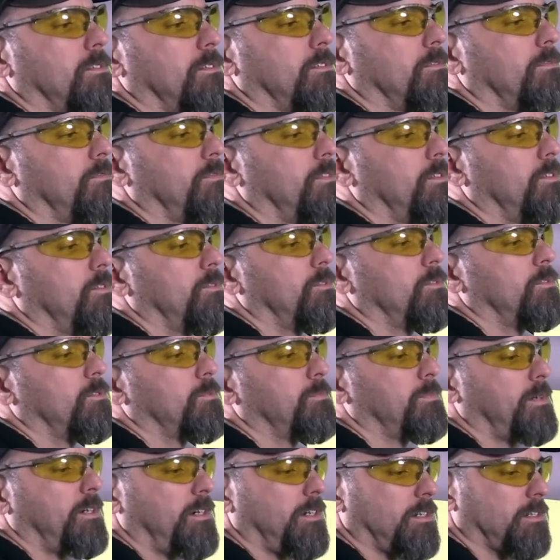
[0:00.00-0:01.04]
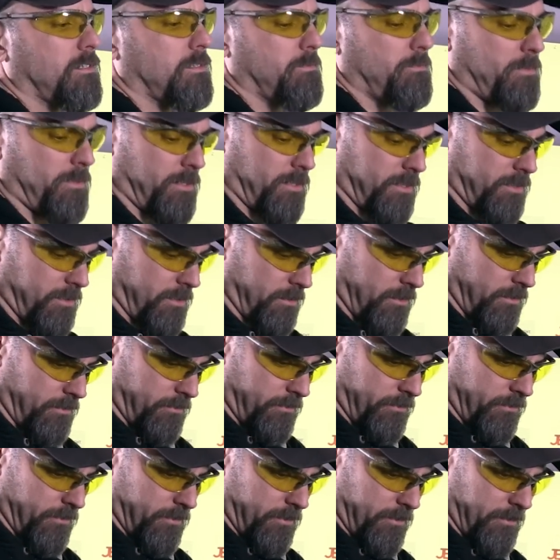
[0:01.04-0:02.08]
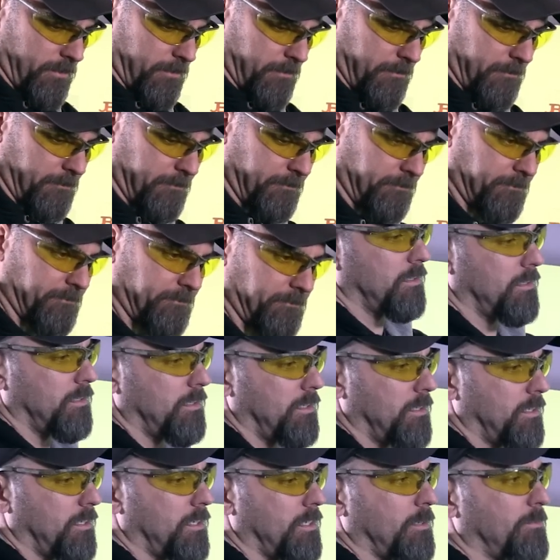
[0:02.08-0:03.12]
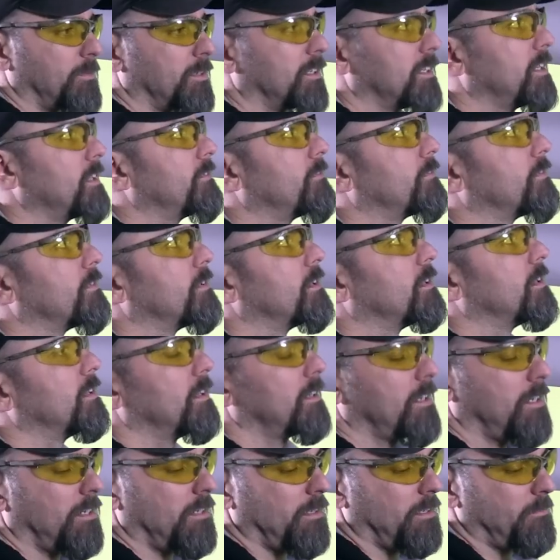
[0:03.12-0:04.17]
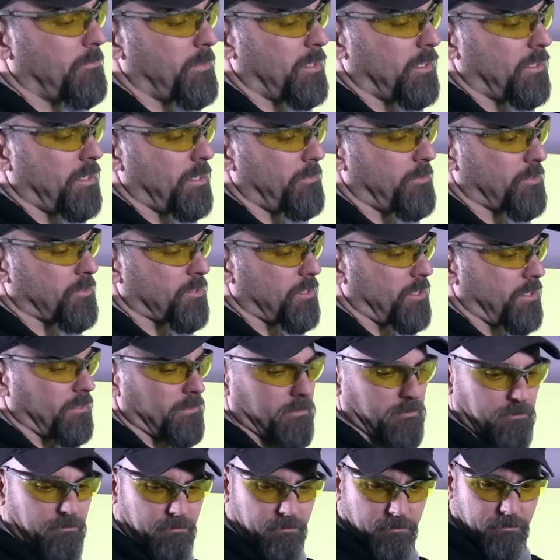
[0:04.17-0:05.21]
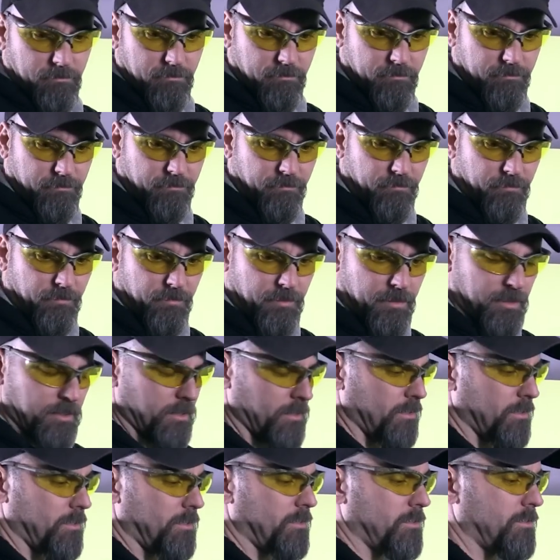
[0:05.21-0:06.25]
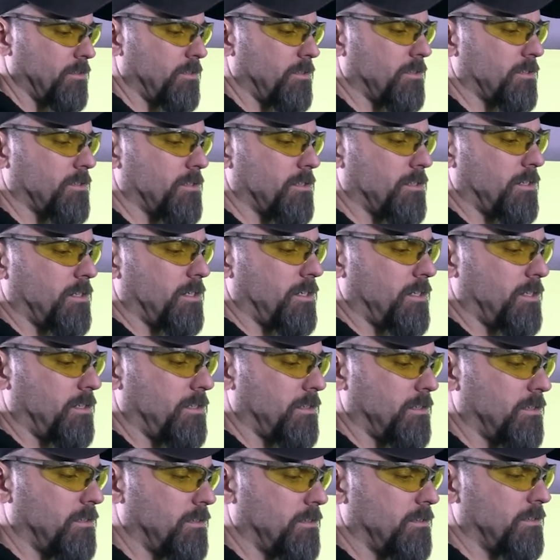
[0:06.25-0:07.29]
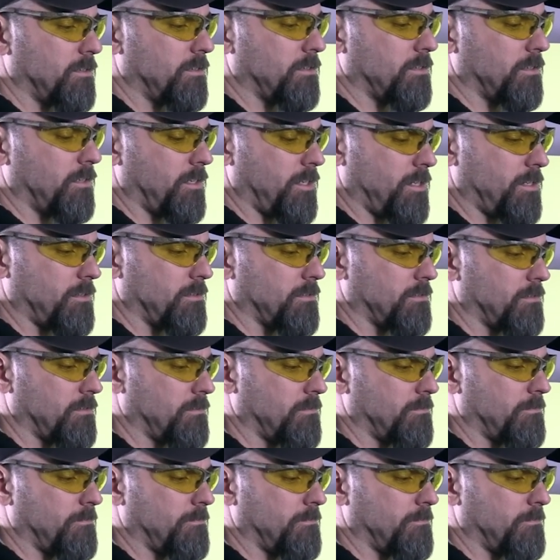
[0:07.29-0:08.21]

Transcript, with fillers: to the fuse box, positive. And I'm gonna leave, kind of leave my labels on, just, uh, just in case.